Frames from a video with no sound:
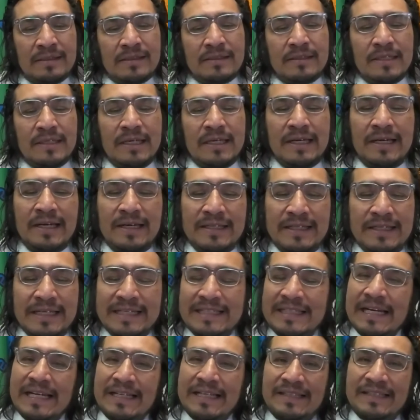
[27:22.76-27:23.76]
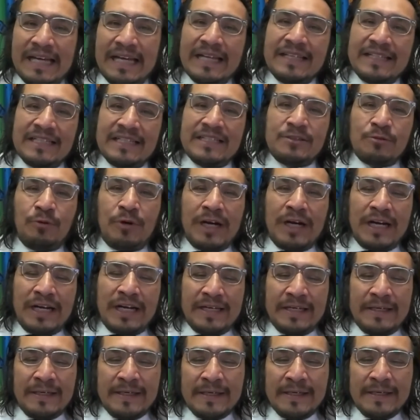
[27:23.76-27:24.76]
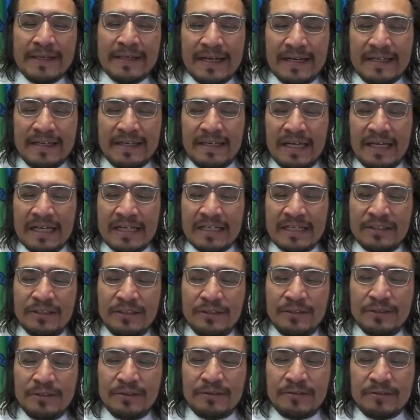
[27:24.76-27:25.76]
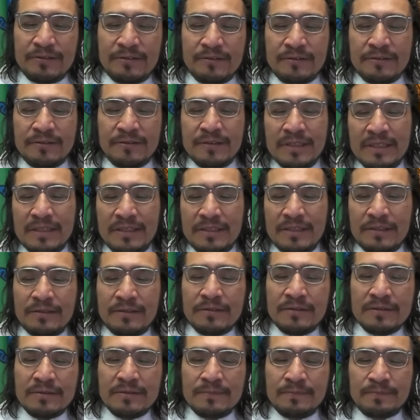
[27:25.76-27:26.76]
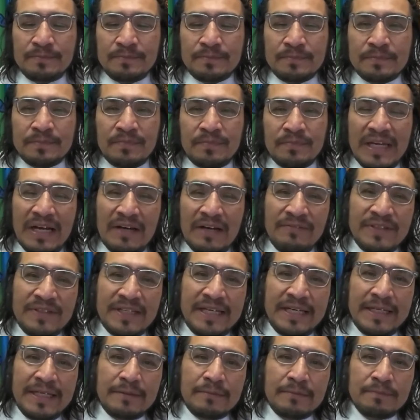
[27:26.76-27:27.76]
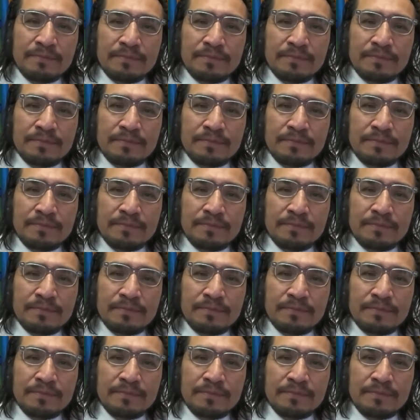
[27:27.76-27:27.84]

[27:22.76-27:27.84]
That is why I continue to, advocate,